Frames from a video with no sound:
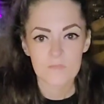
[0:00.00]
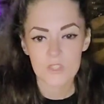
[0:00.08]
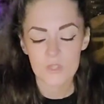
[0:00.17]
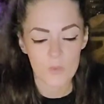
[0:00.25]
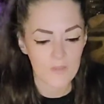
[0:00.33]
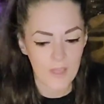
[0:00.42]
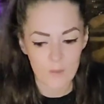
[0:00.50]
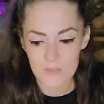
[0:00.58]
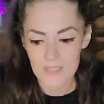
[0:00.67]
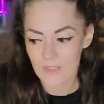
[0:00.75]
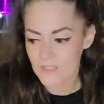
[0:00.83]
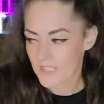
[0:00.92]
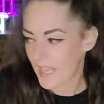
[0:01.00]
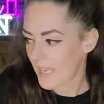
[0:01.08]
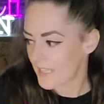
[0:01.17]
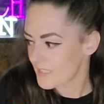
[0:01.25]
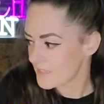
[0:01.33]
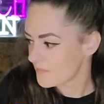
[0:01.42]
Just one that was
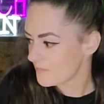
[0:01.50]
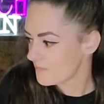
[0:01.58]
outside.